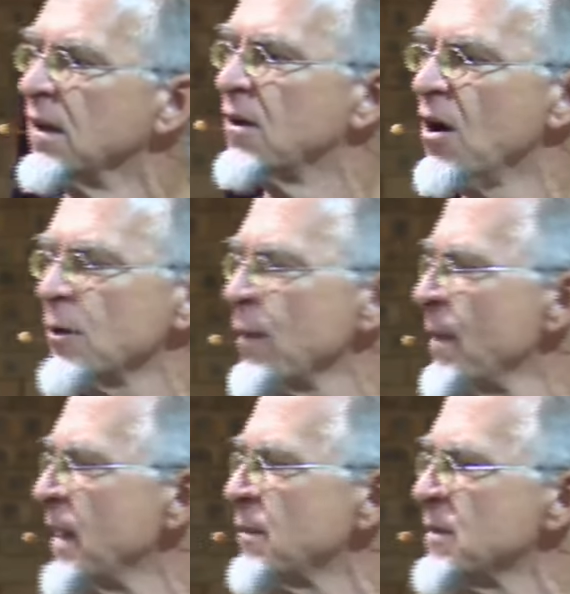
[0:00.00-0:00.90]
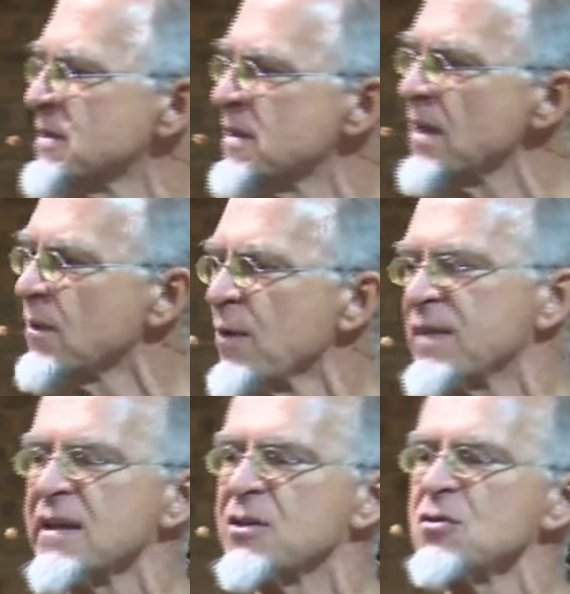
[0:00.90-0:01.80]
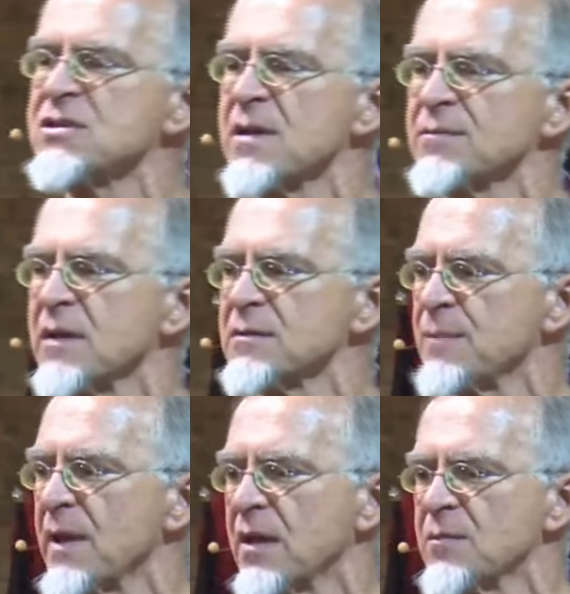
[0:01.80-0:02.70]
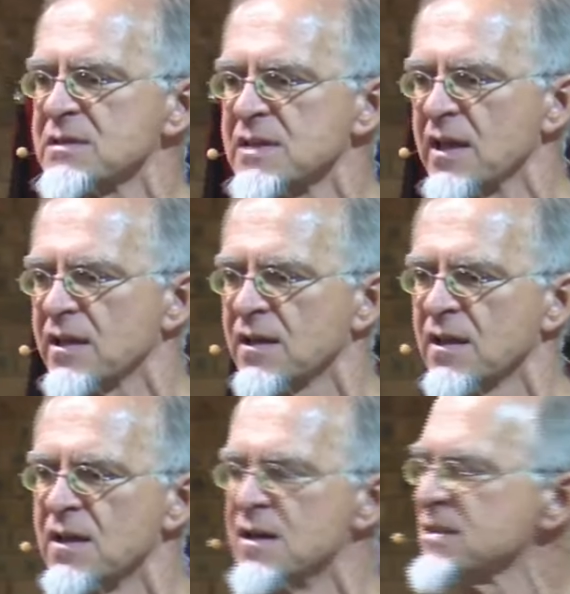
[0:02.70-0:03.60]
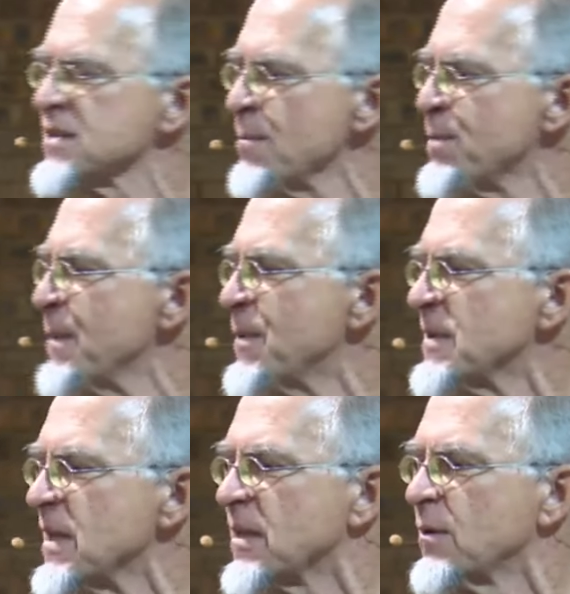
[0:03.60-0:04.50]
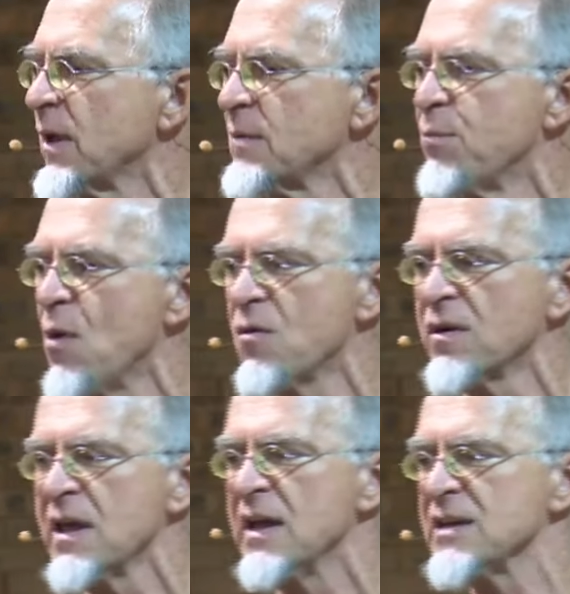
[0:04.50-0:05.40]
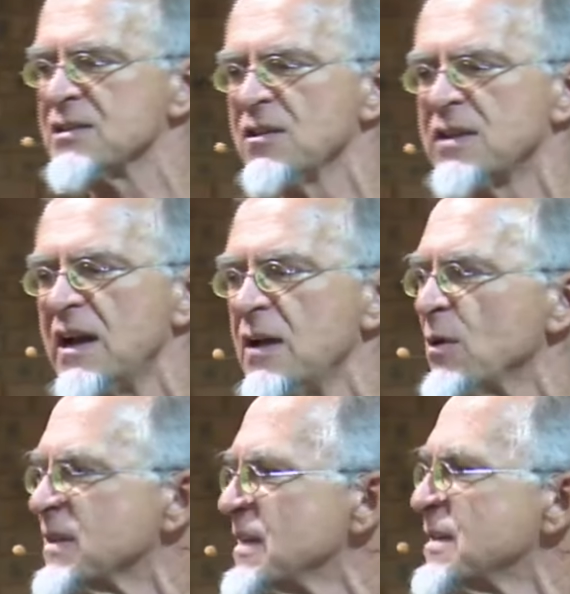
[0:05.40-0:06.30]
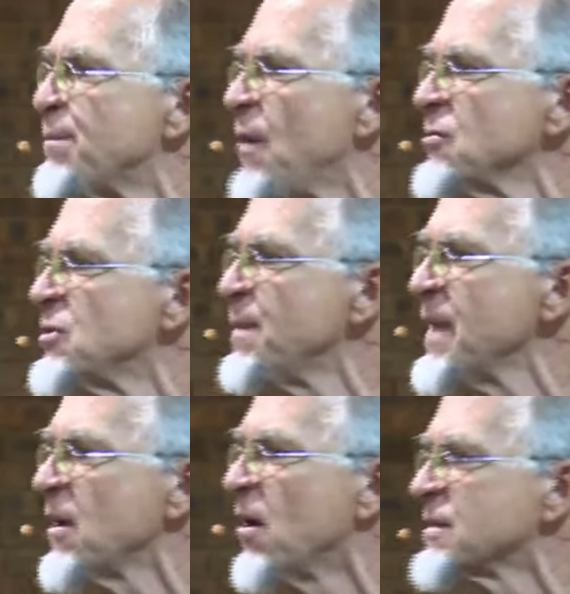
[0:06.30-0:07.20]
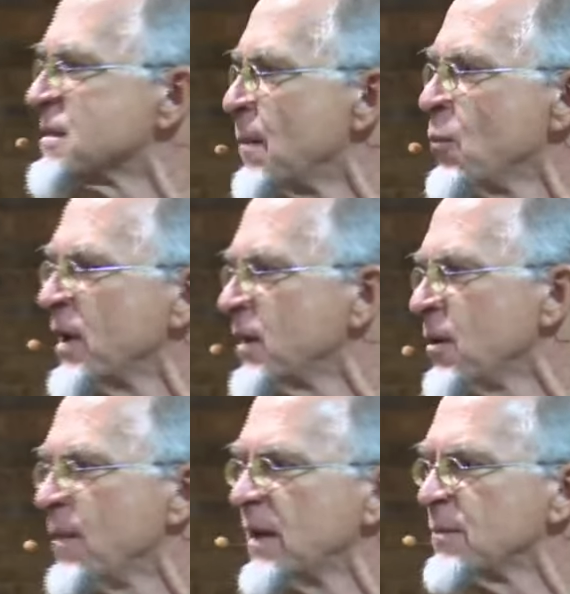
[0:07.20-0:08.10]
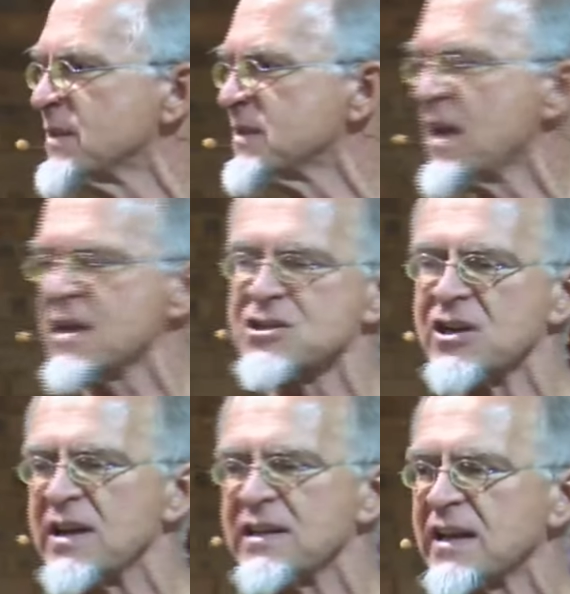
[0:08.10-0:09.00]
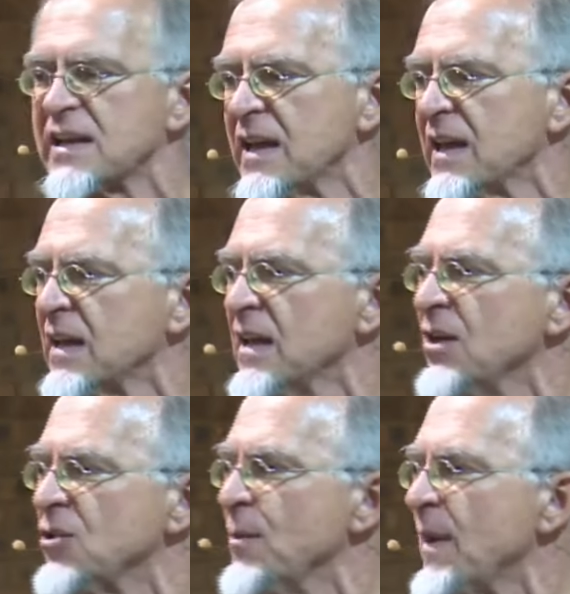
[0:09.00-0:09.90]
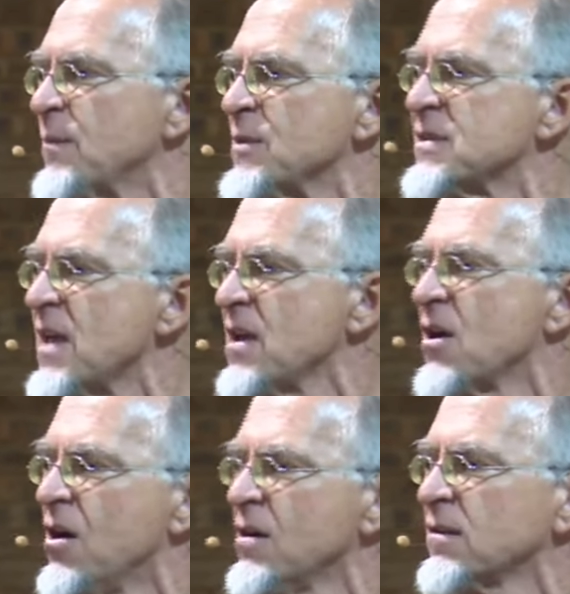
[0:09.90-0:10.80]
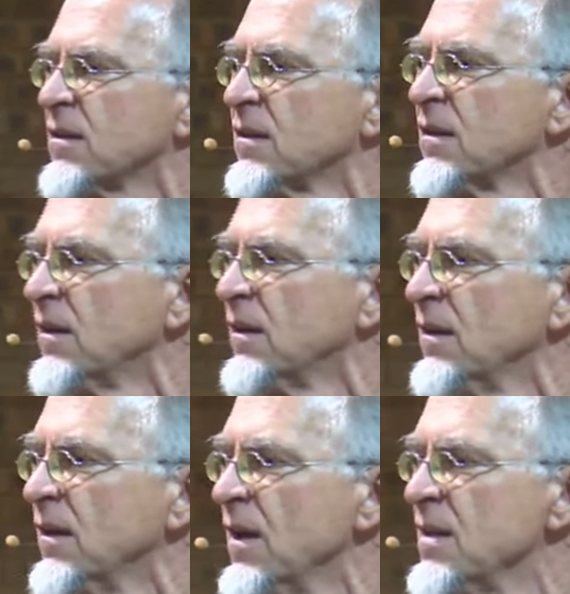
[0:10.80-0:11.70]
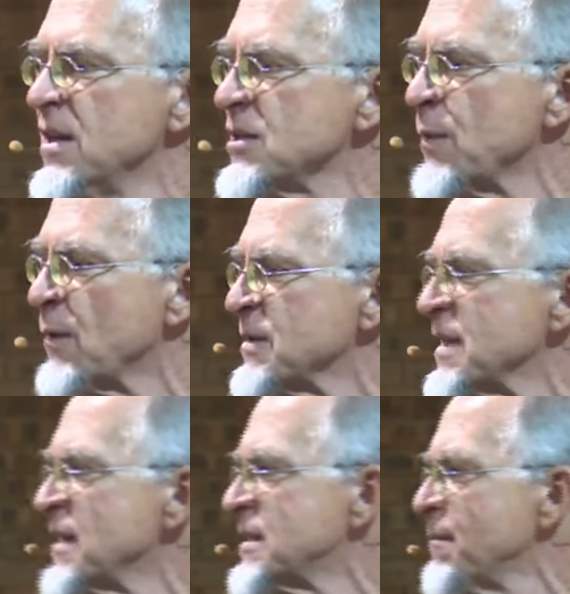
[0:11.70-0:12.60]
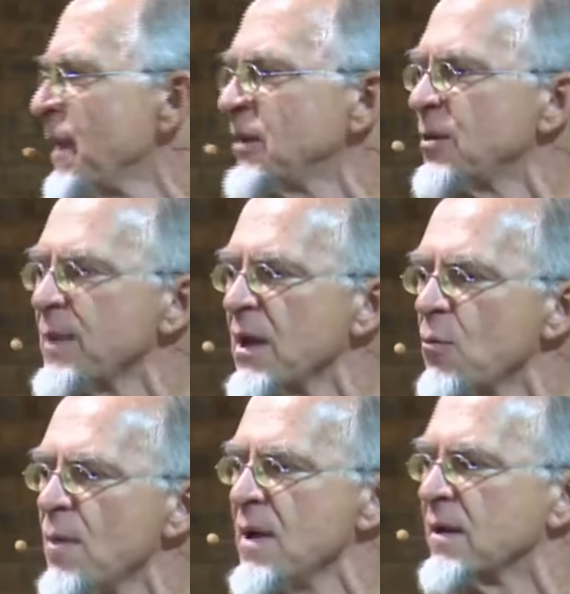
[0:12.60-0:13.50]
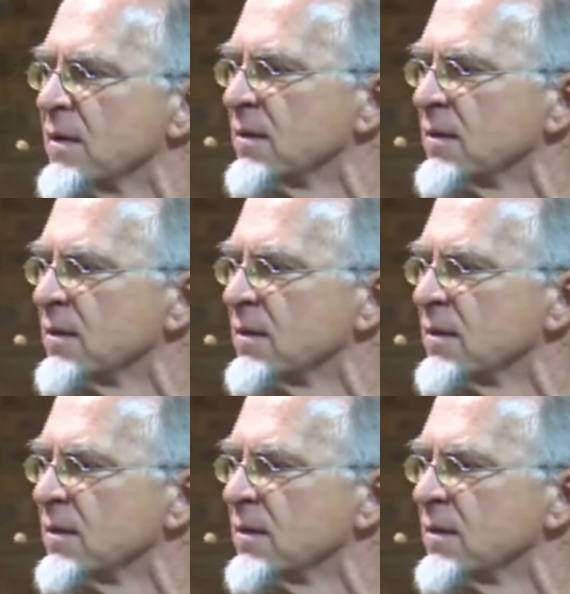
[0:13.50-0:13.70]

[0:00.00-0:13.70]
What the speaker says: God, we made a mistake. We think you sometimes make a mistake. Some people that get born is not really what they're supposed to be. God, somewhere you made a mistake genetically. You made a mistake, God. This one was actually meant to be a woman.